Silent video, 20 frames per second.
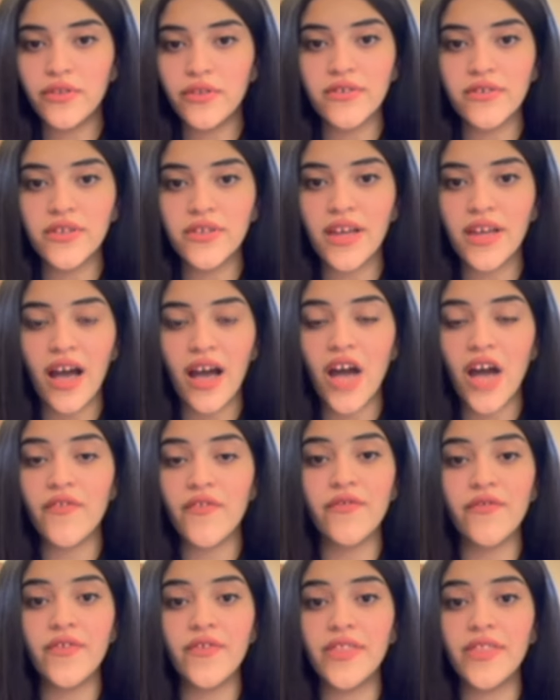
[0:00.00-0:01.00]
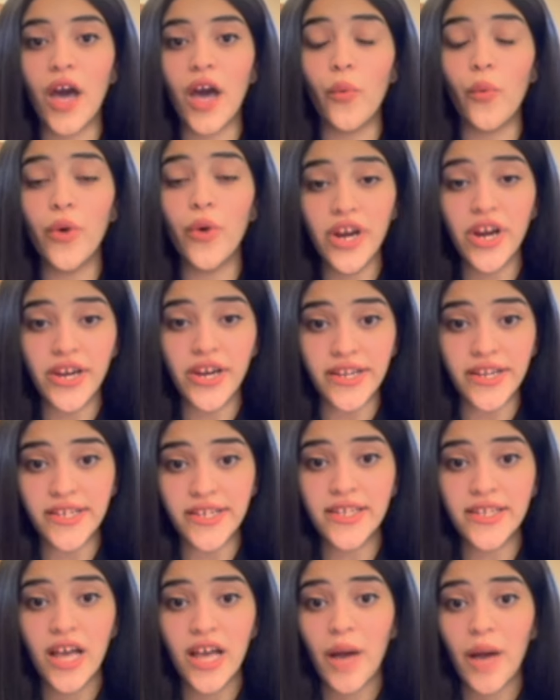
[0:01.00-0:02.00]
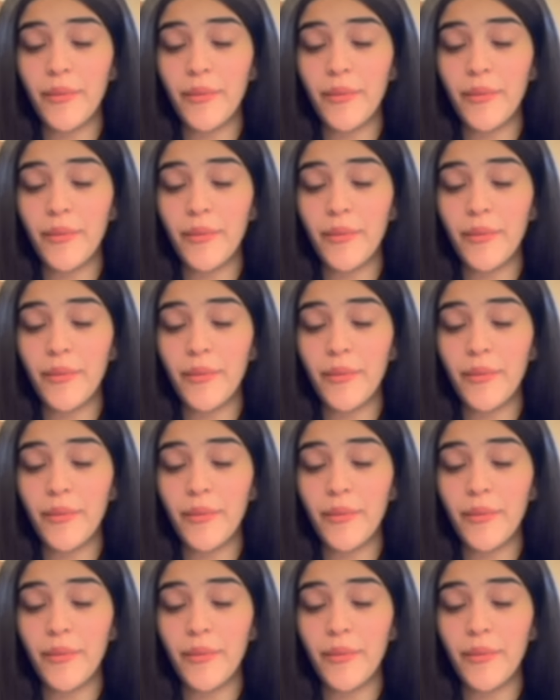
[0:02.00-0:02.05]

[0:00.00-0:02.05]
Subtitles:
doesn't have the awareness